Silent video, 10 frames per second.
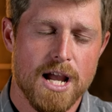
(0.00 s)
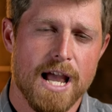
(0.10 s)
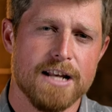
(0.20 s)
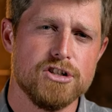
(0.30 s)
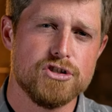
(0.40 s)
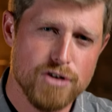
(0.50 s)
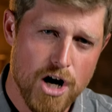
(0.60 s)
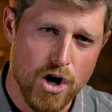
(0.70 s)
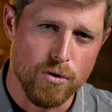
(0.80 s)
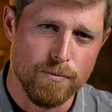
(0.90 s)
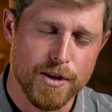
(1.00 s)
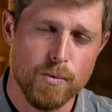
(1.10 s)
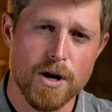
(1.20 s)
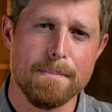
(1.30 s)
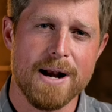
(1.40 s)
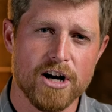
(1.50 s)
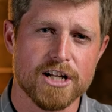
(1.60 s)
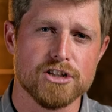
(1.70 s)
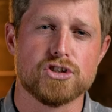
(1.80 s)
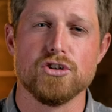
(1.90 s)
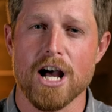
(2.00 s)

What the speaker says: And did you know that when Americans do